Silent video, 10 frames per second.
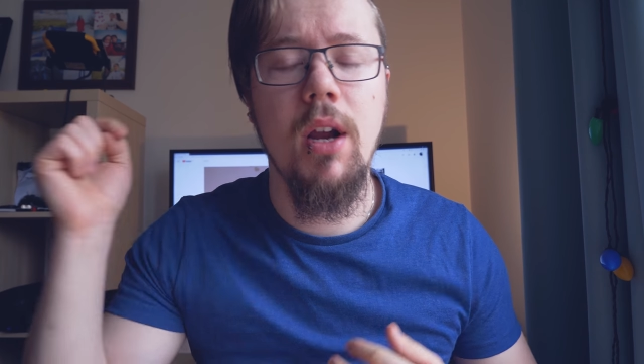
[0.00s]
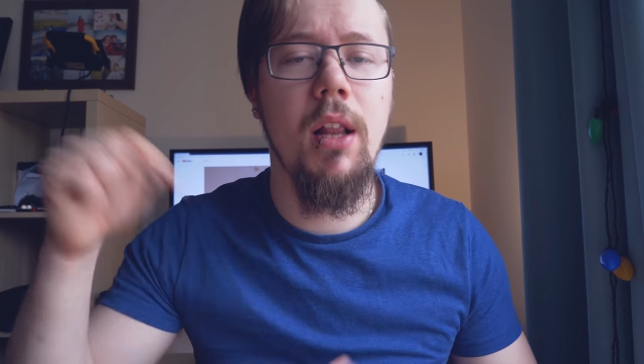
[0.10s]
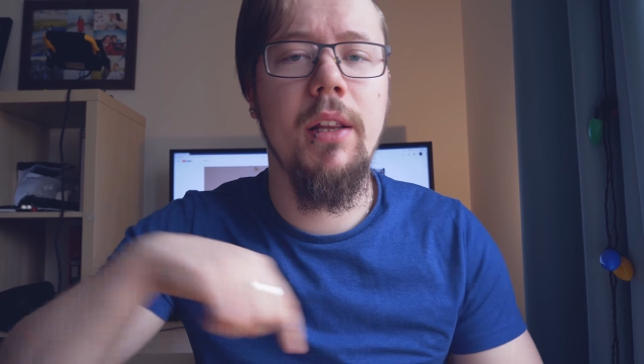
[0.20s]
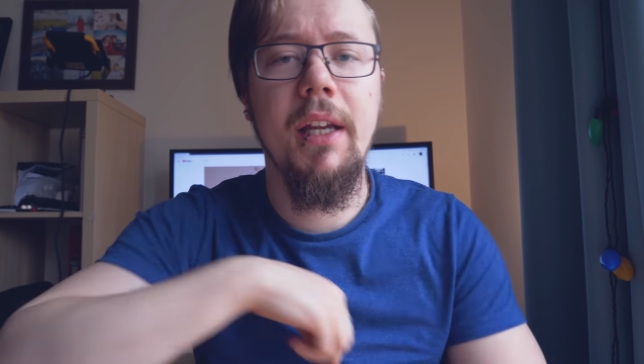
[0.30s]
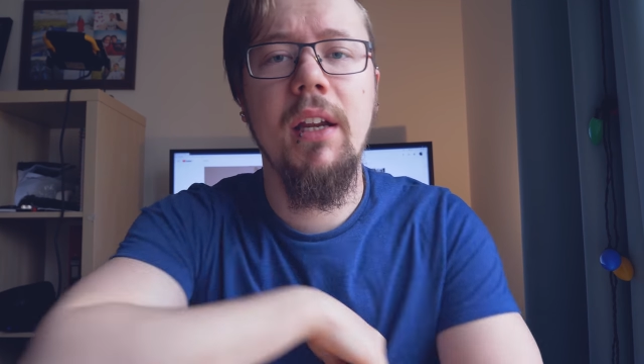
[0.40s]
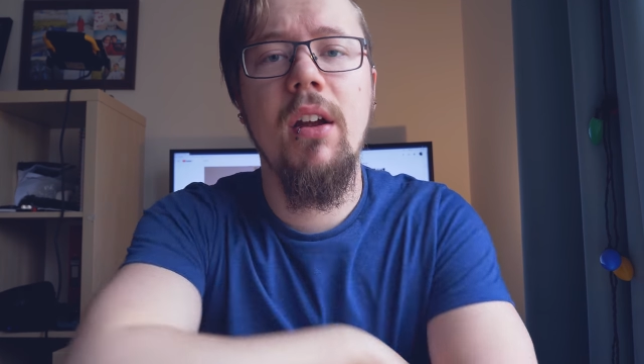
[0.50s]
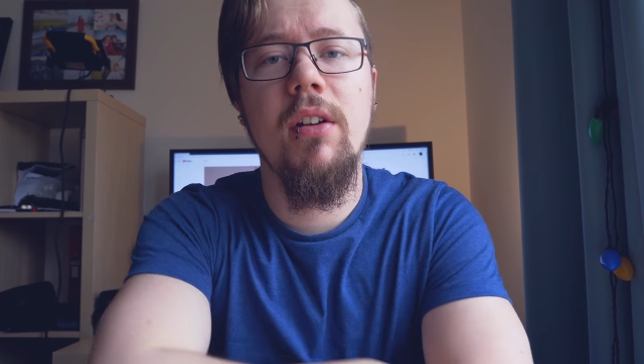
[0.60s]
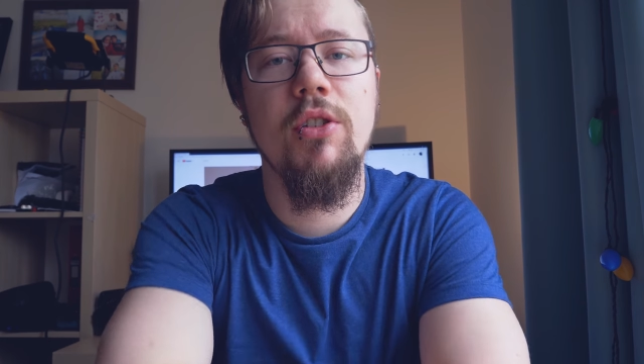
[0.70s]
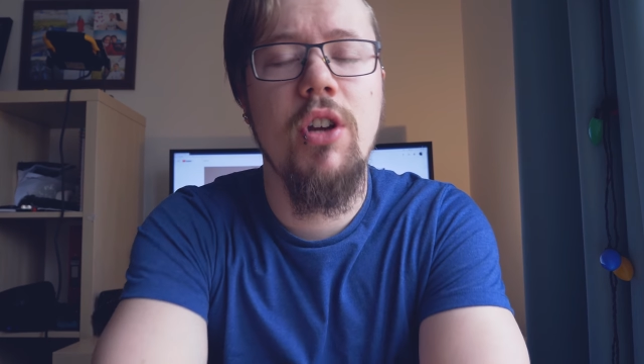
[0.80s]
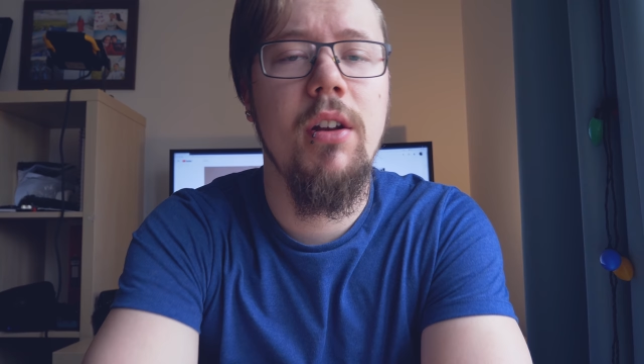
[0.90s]
I'll link
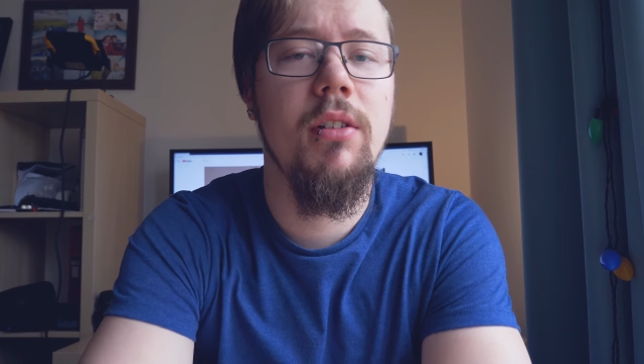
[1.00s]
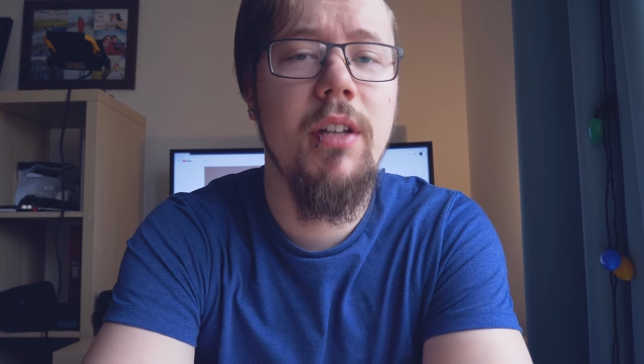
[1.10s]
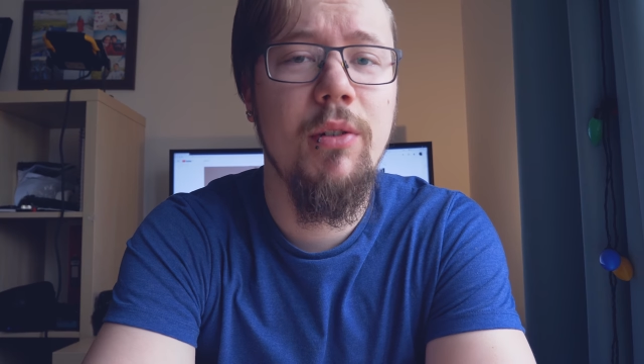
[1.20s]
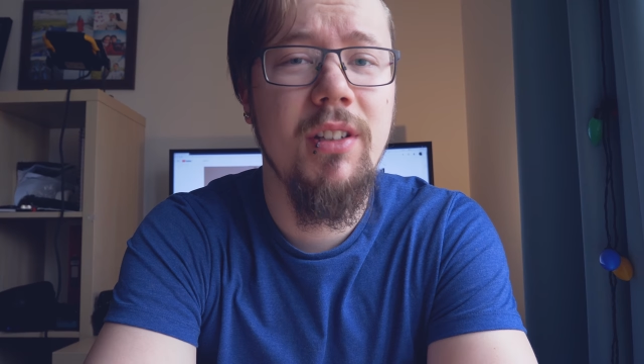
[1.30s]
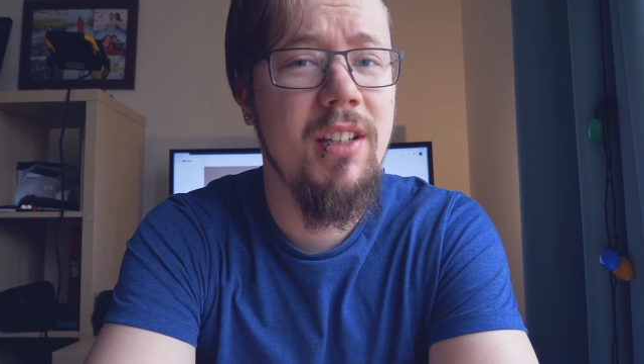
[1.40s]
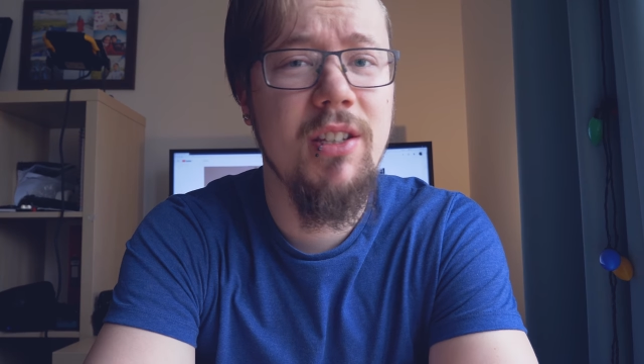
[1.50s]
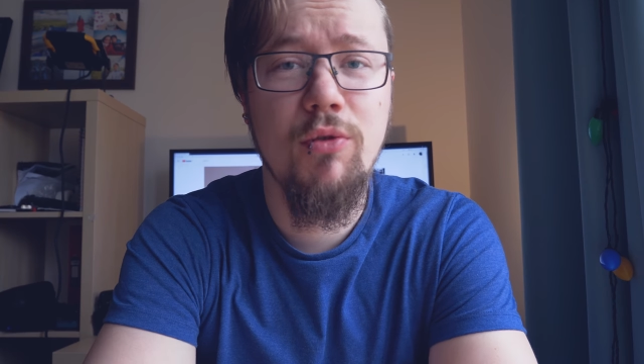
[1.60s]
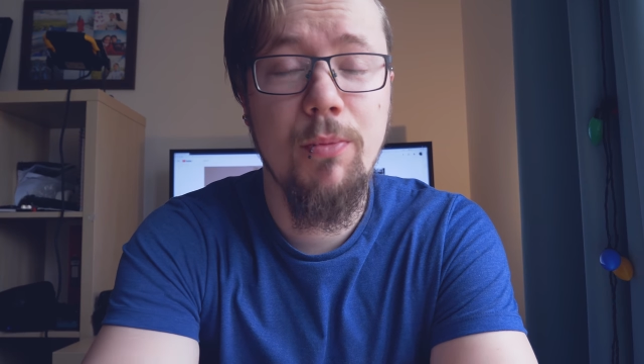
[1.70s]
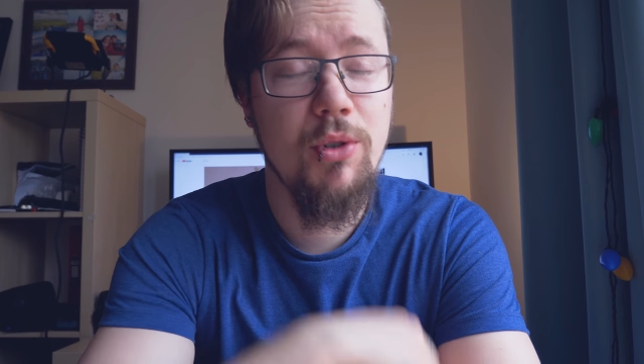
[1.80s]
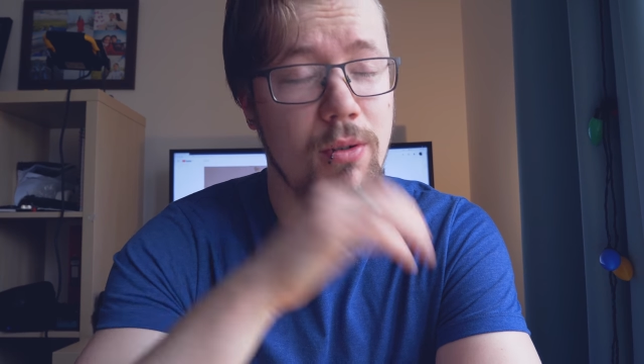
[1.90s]
her channel down in the
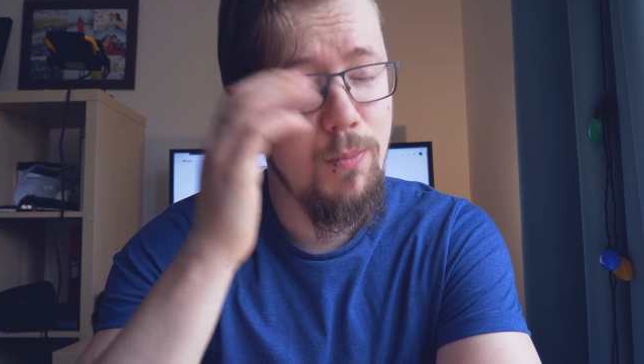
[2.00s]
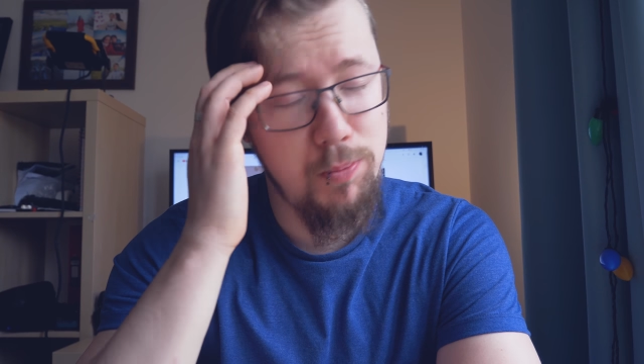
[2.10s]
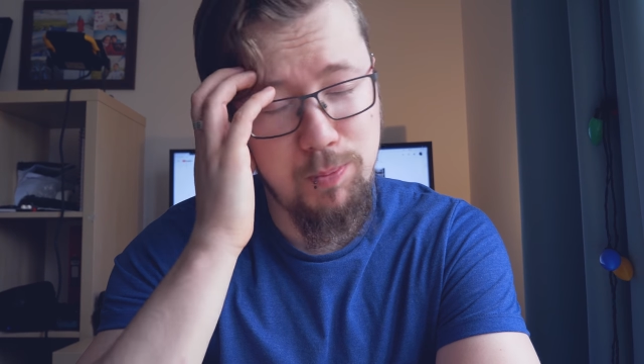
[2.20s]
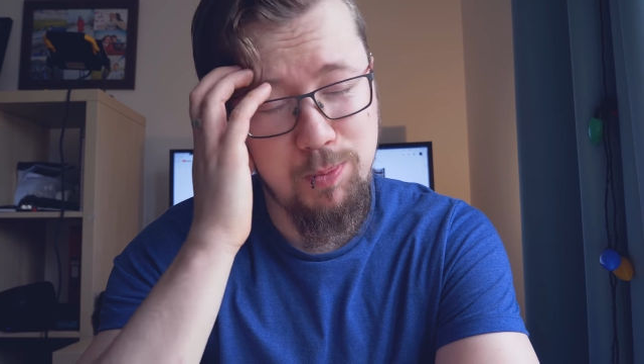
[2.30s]
description.